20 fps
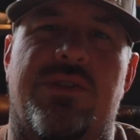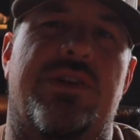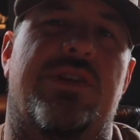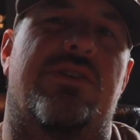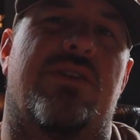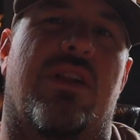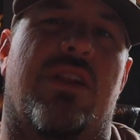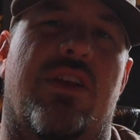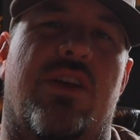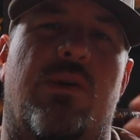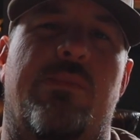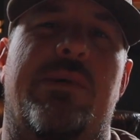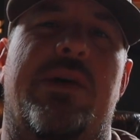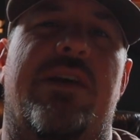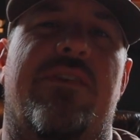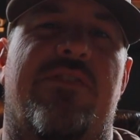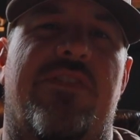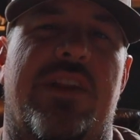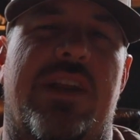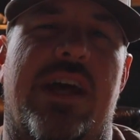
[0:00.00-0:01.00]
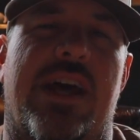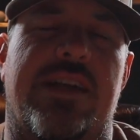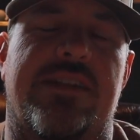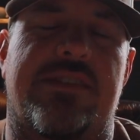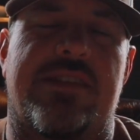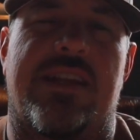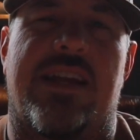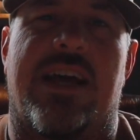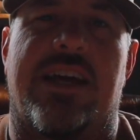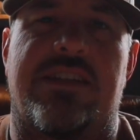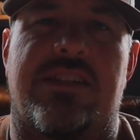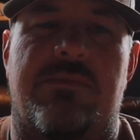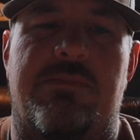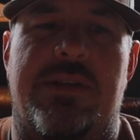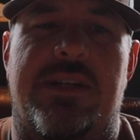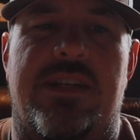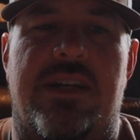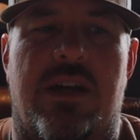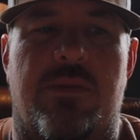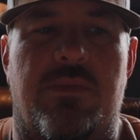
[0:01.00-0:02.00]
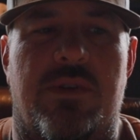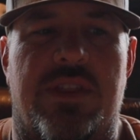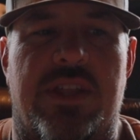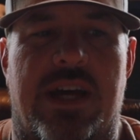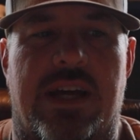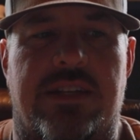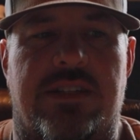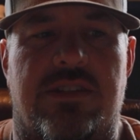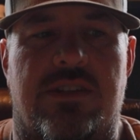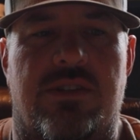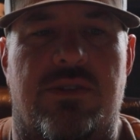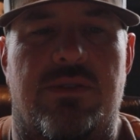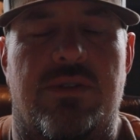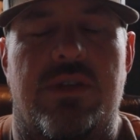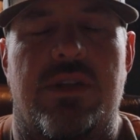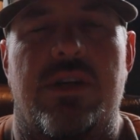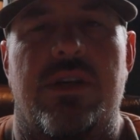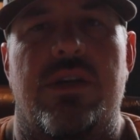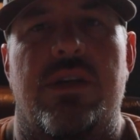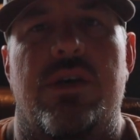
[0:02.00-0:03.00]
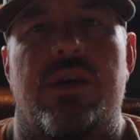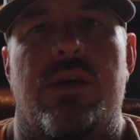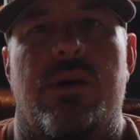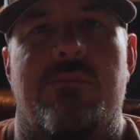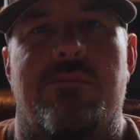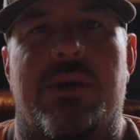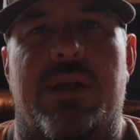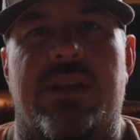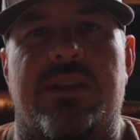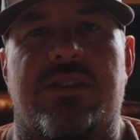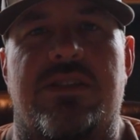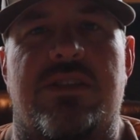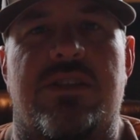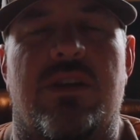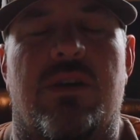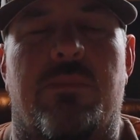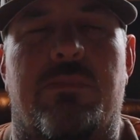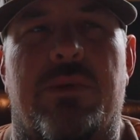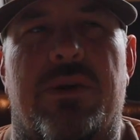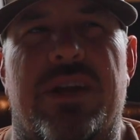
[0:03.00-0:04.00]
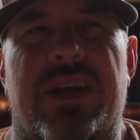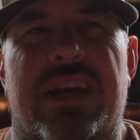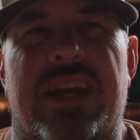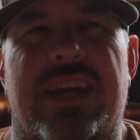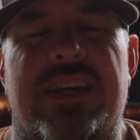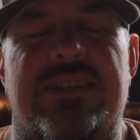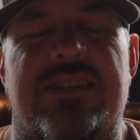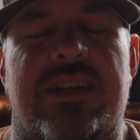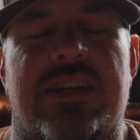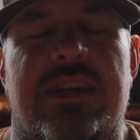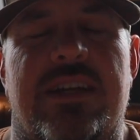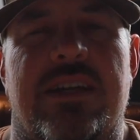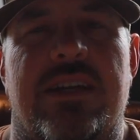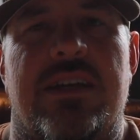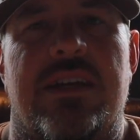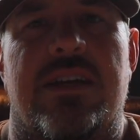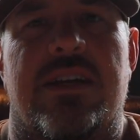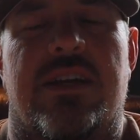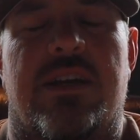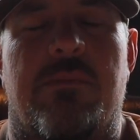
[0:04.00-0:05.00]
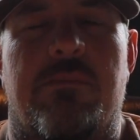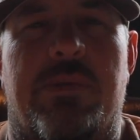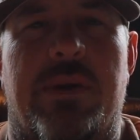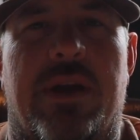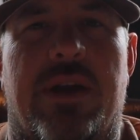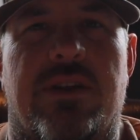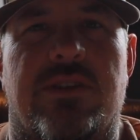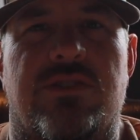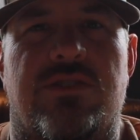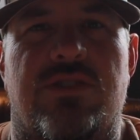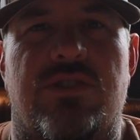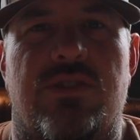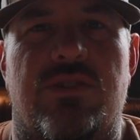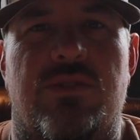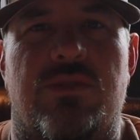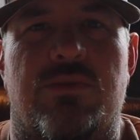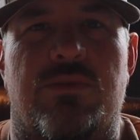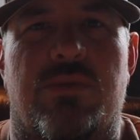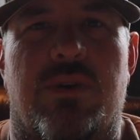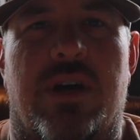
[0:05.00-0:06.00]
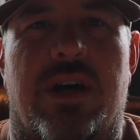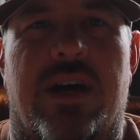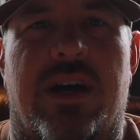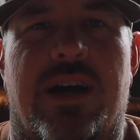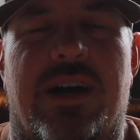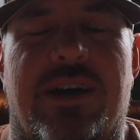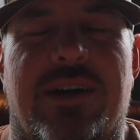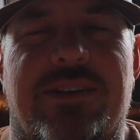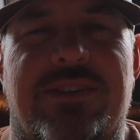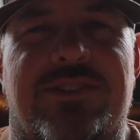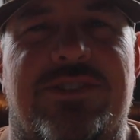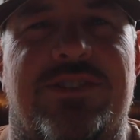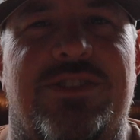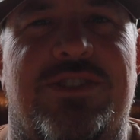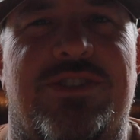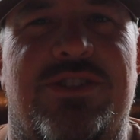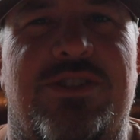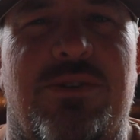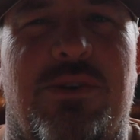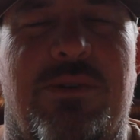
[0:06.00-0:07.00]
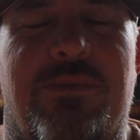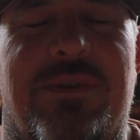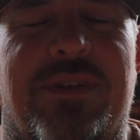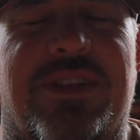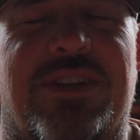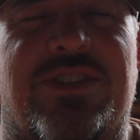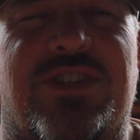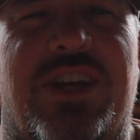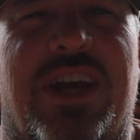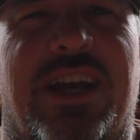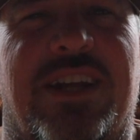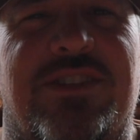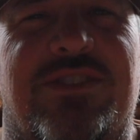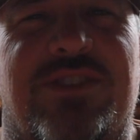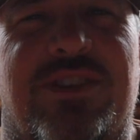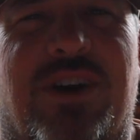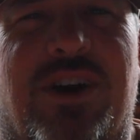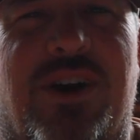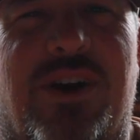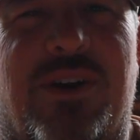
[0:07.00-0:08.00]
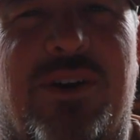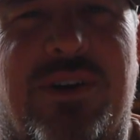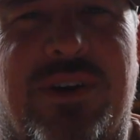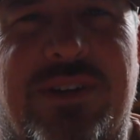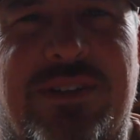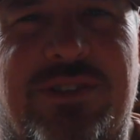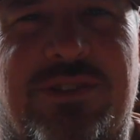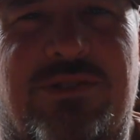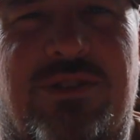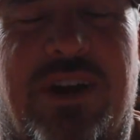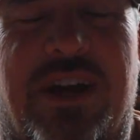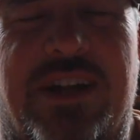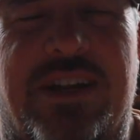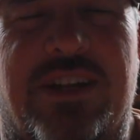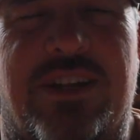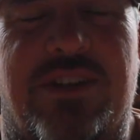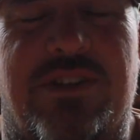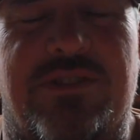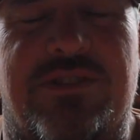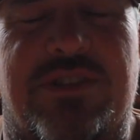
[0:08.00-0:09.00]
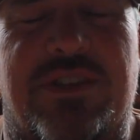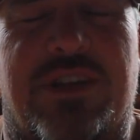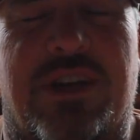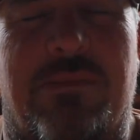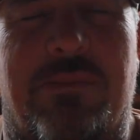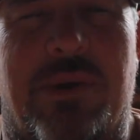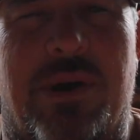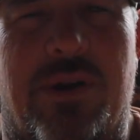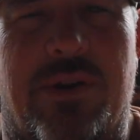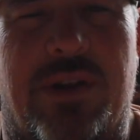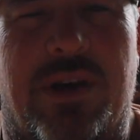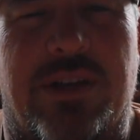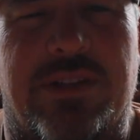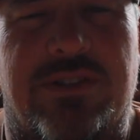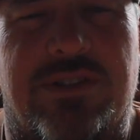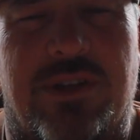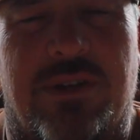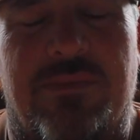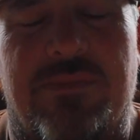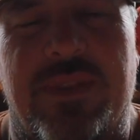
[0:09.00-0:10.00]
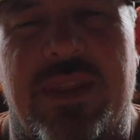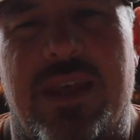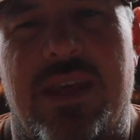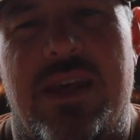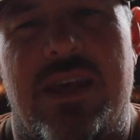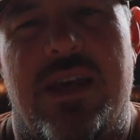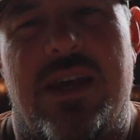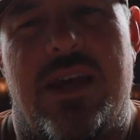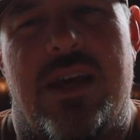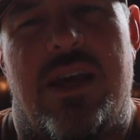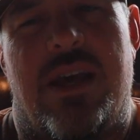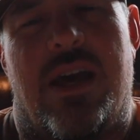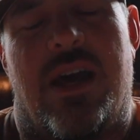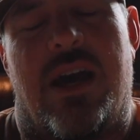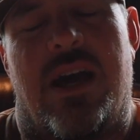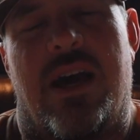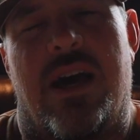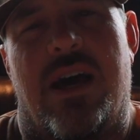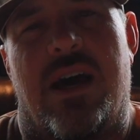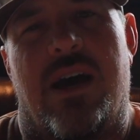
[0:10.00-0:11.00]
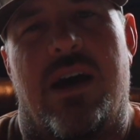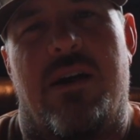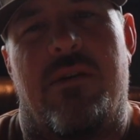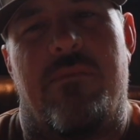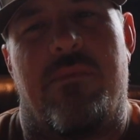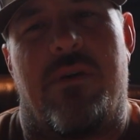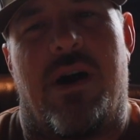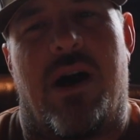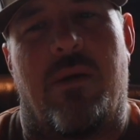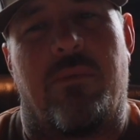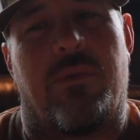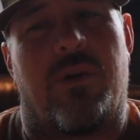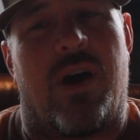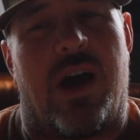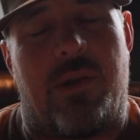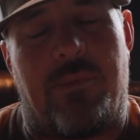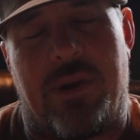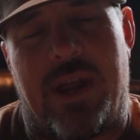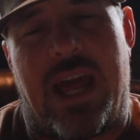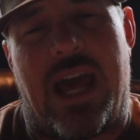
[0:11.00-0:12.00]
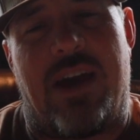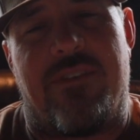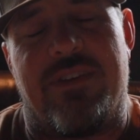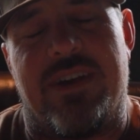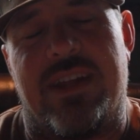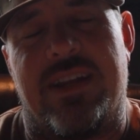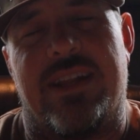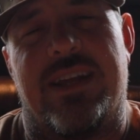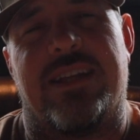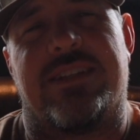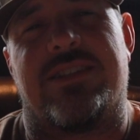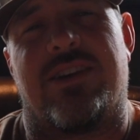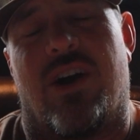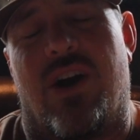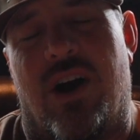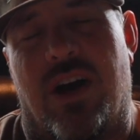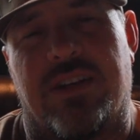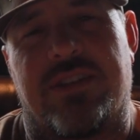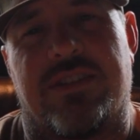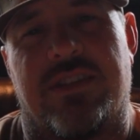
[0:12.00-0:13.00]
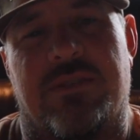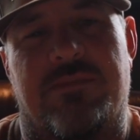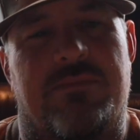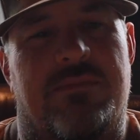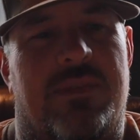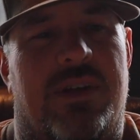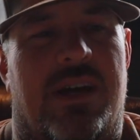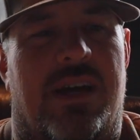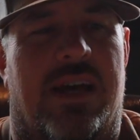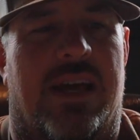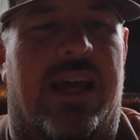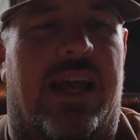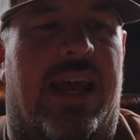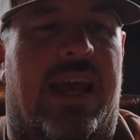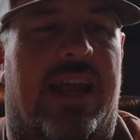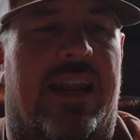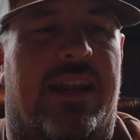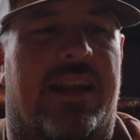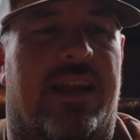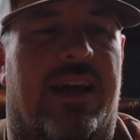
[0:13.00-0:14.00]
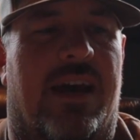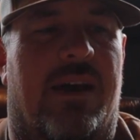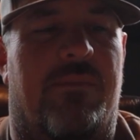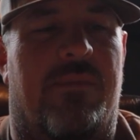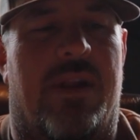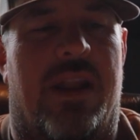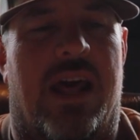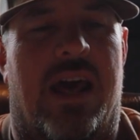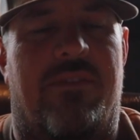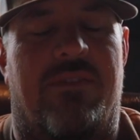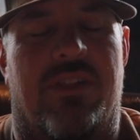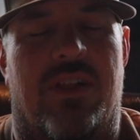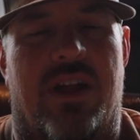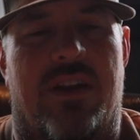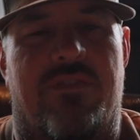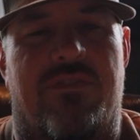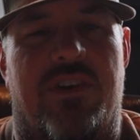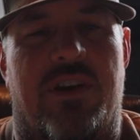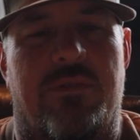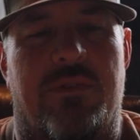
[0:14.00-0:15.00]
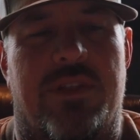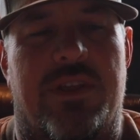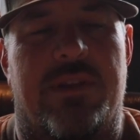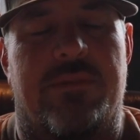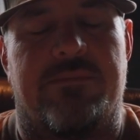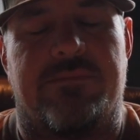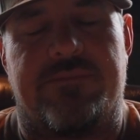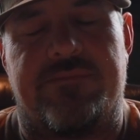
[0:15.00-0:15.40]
There's a little bit of finesse that has to be done with that too. But it's still pretty easy compared to doing with a chainsaw and trying to use the Kubota. So I'm glad we have it. It's awesome, and I'm going to have a lot of fun with it.